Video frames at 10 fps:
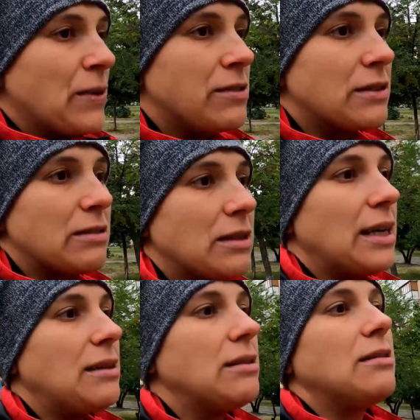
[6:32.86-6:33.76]
is
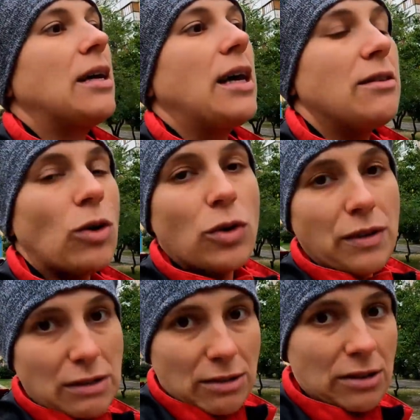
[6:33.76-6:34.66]
vaccinated and all
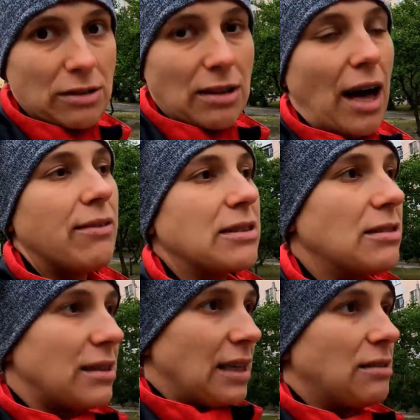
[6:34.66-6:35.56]
visitors are
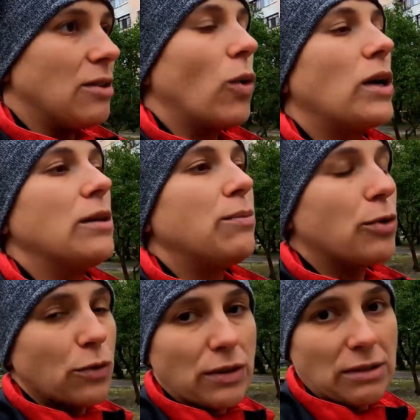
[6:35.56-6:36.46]
vaccinated or can
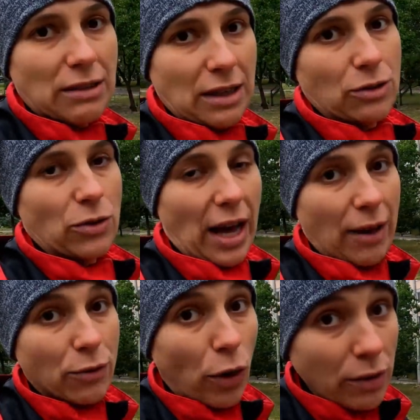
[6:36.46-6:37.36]
prove that they don't
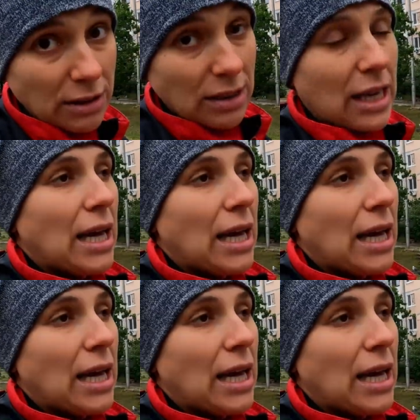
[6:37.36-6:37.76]
have COVID,